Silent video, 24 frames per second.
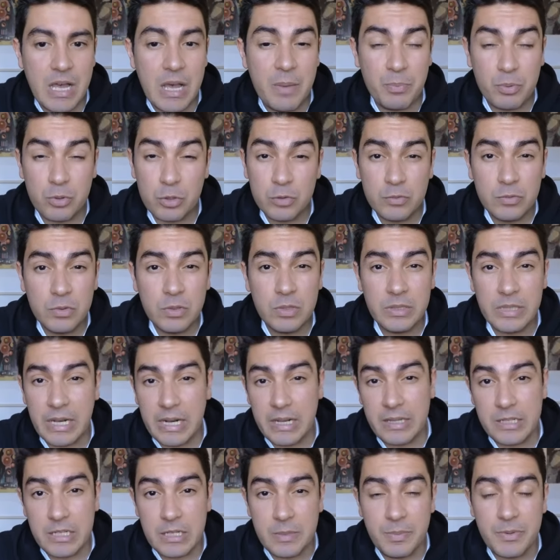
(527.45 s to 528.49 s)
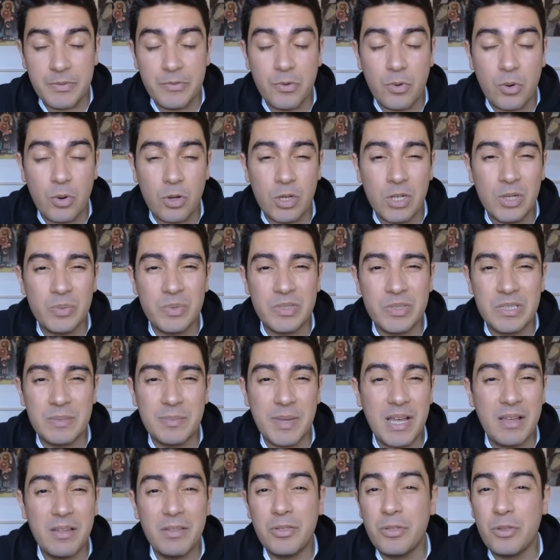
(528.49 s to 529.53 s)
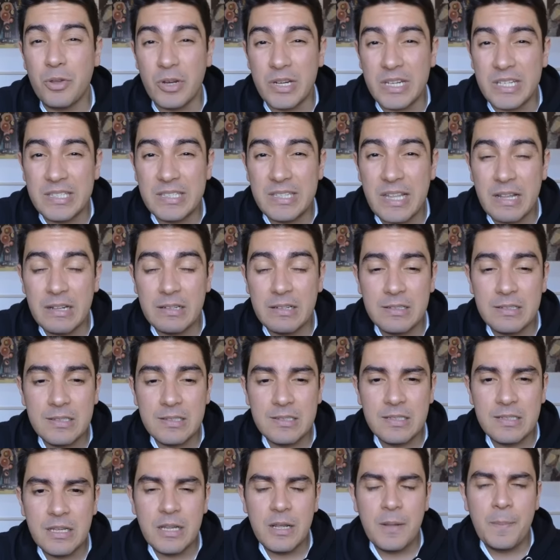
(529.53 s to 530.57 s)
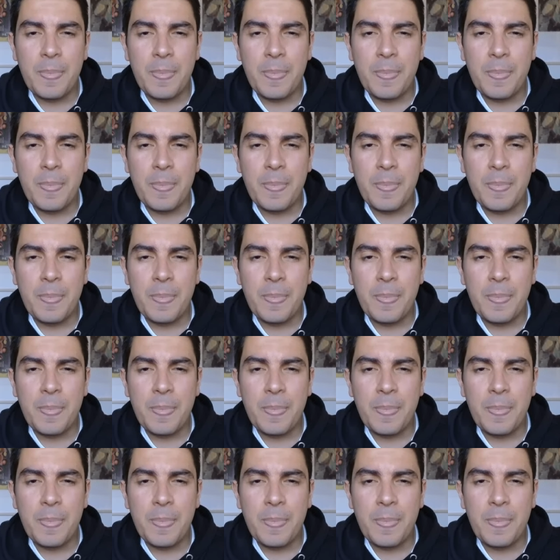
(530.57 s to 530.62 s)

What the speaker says: Approval that I did before was about 30 cents.